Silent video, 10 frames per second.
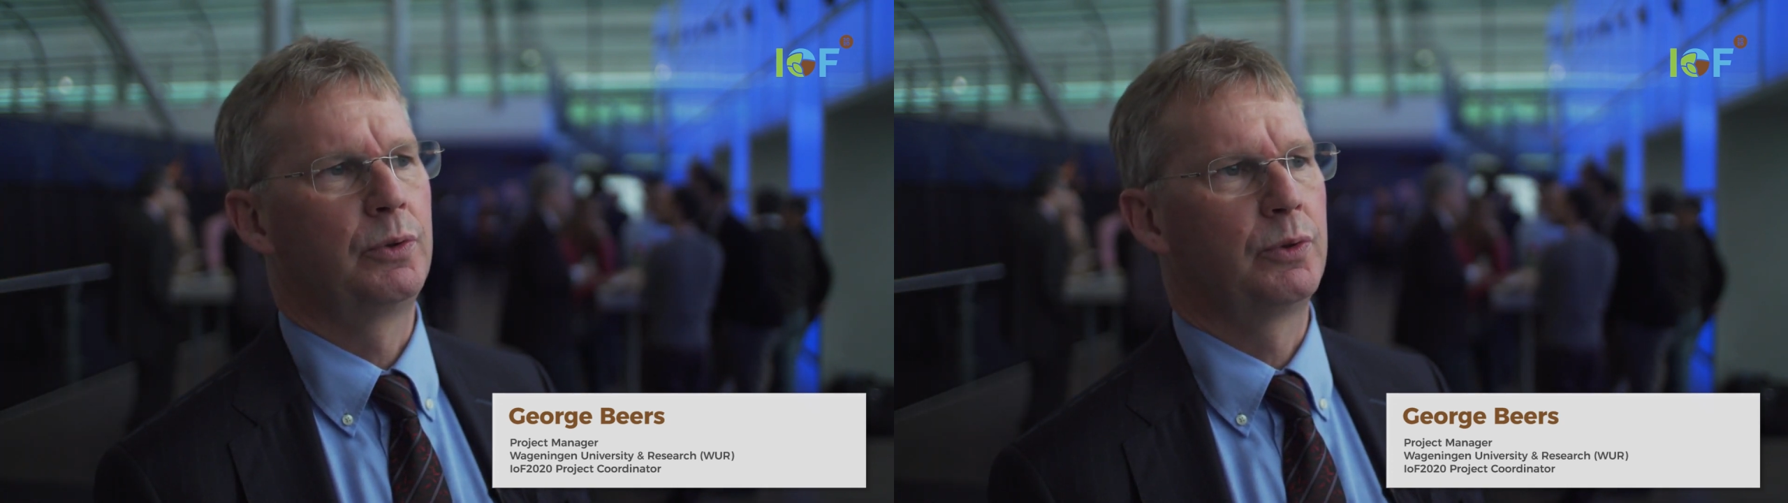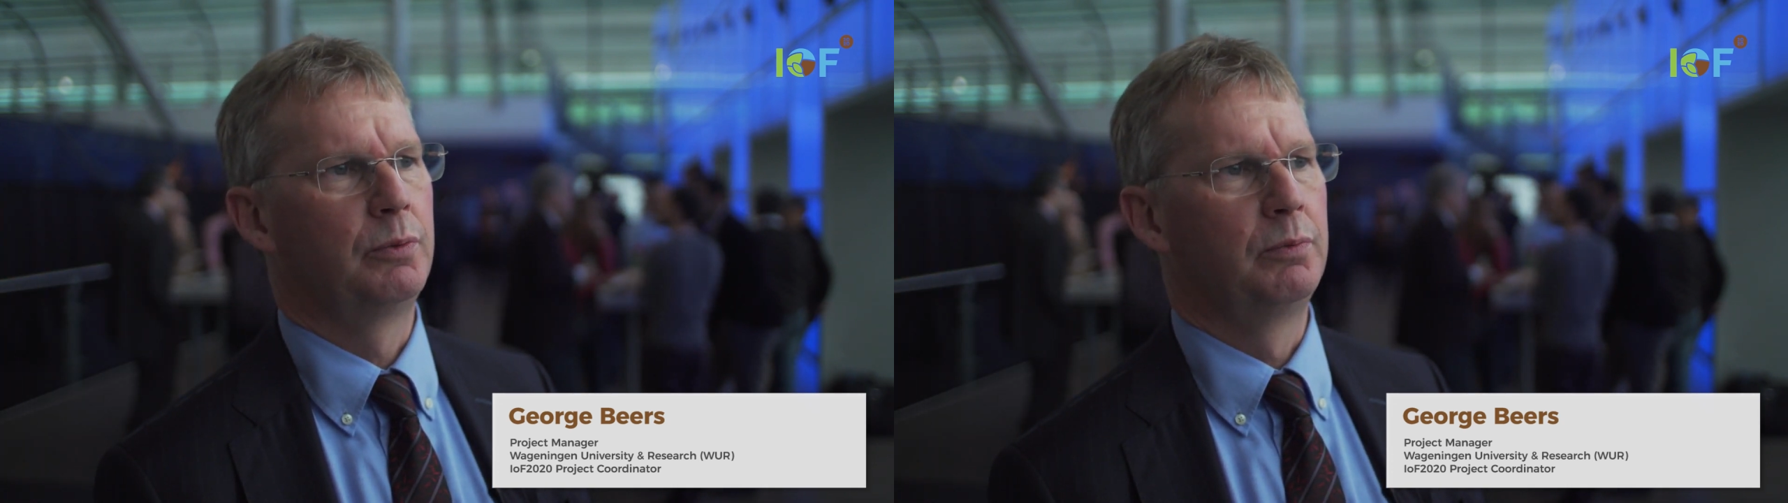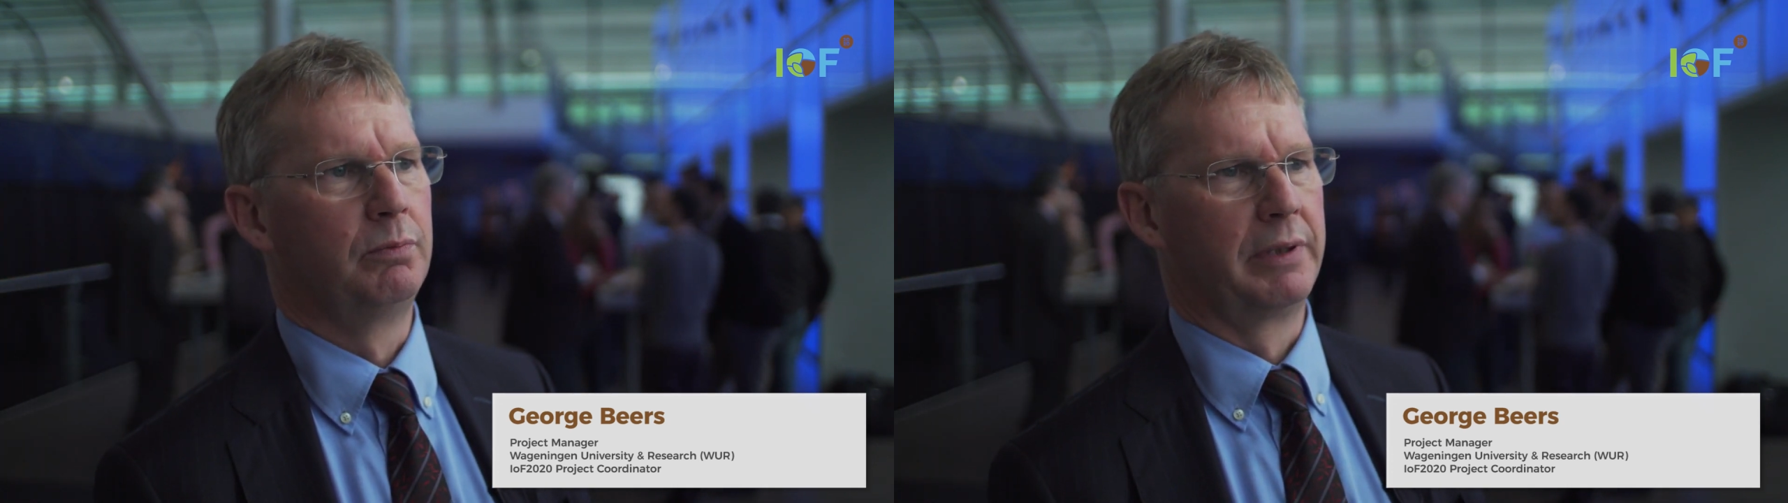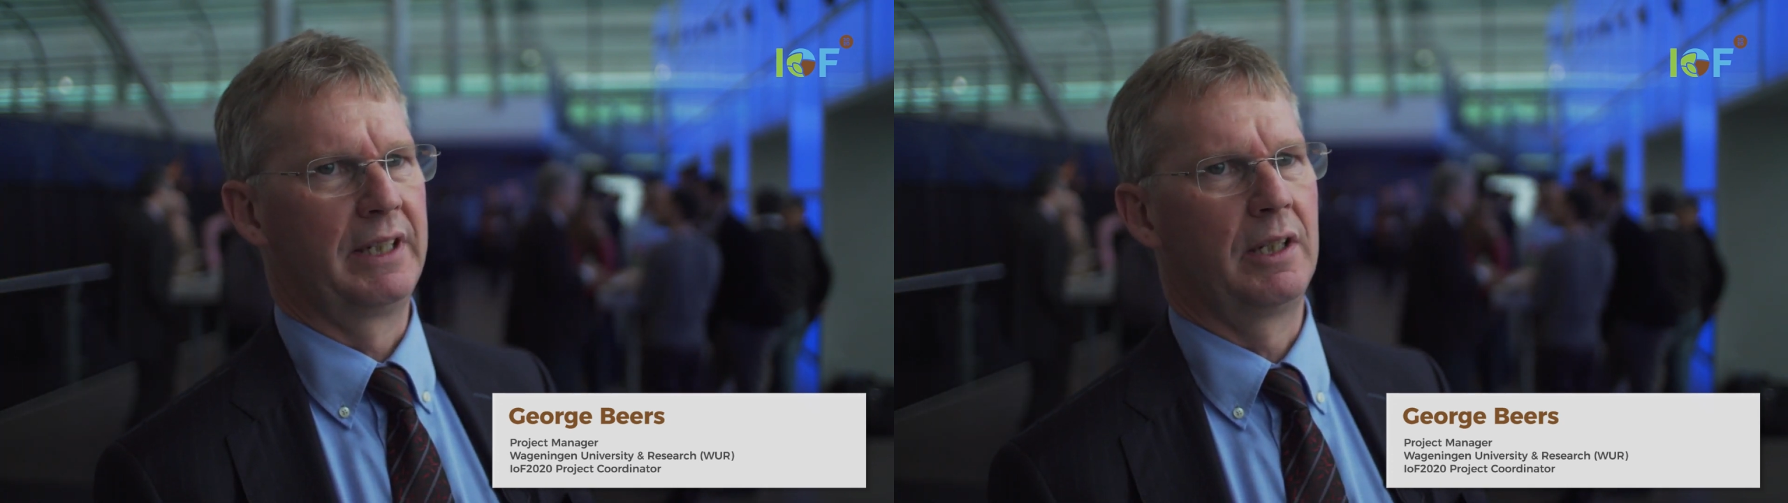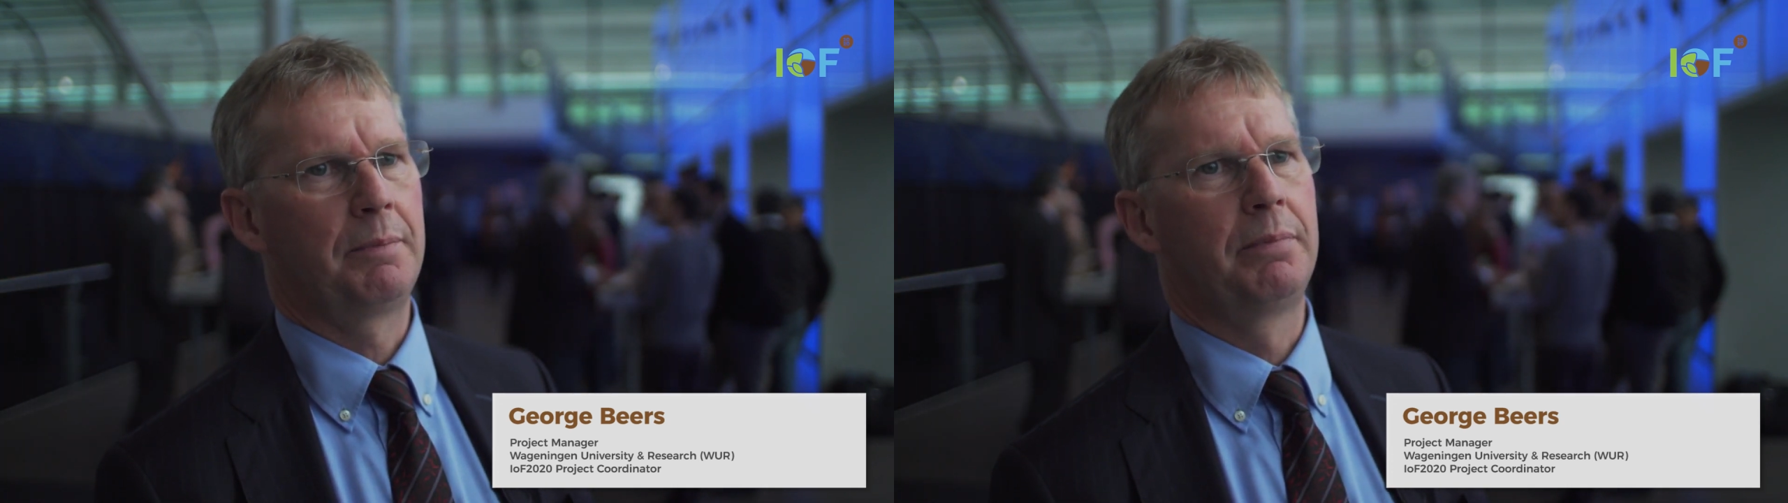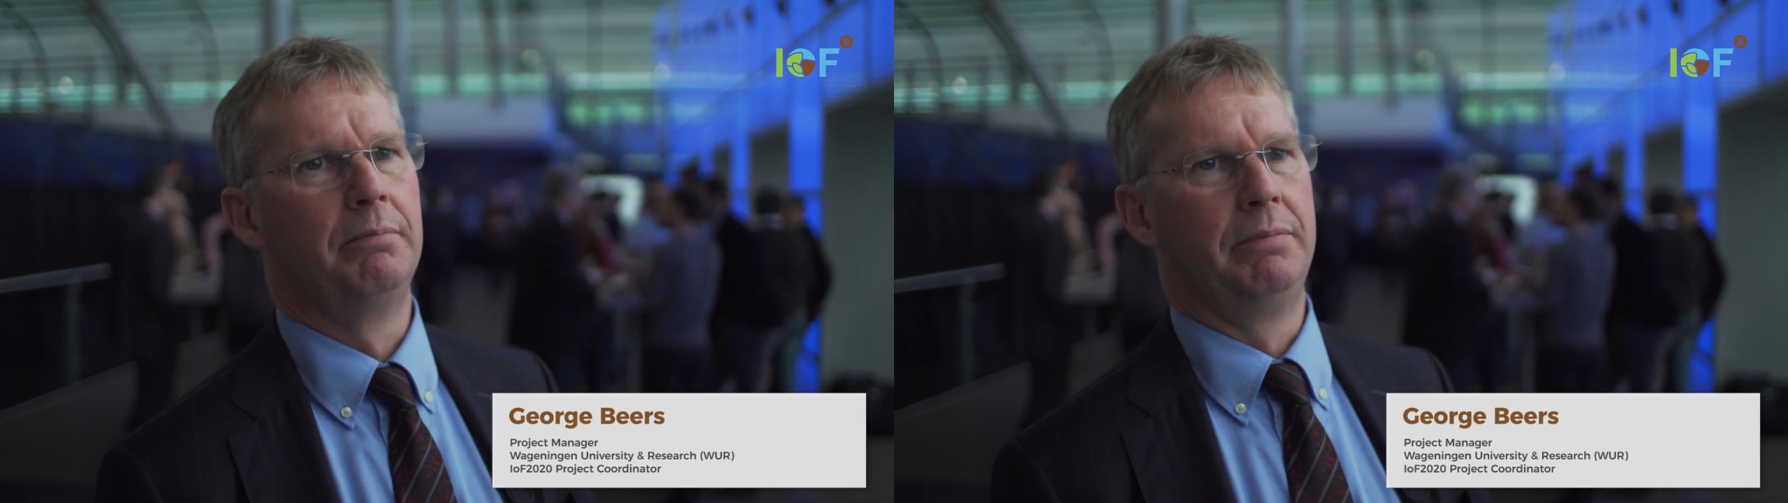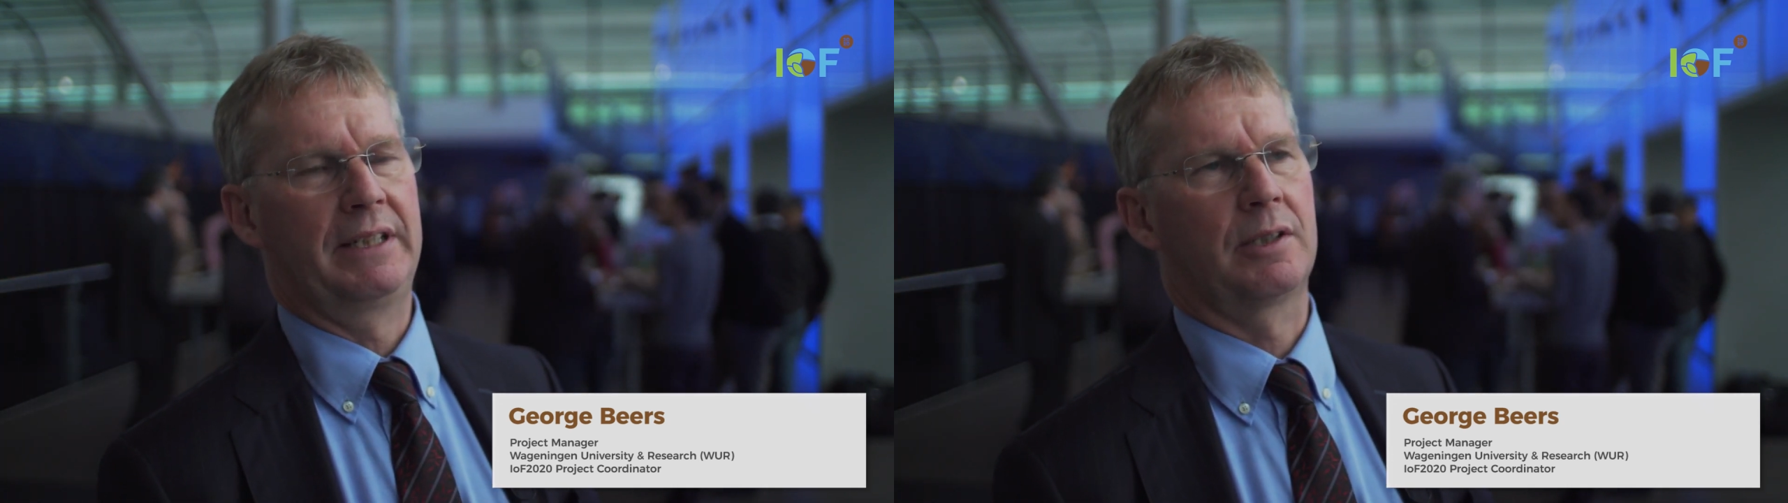to bring up better